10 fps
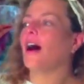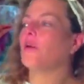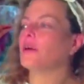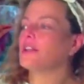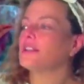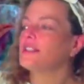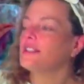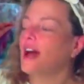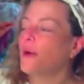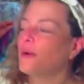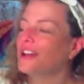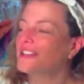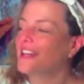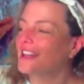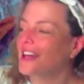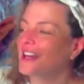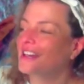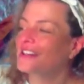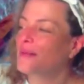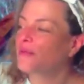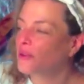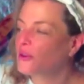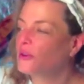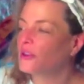I want to. I want to take that a step further,